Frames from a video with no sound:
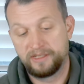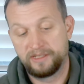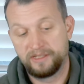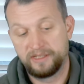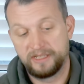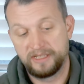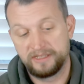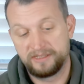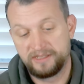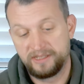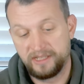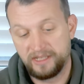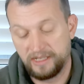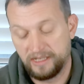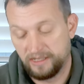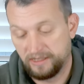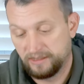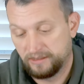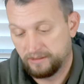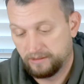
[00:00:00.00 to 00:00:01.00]
and that's
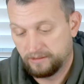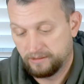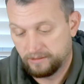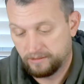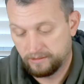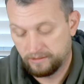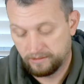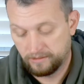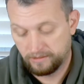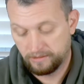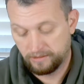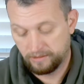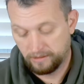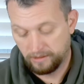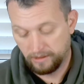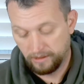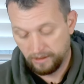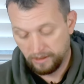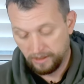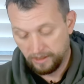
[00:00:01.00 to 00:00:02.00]
that.
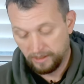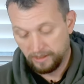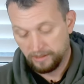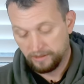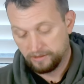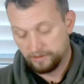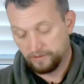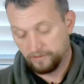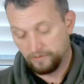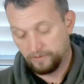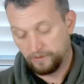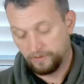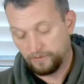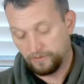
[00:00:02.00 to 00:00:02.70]
So if we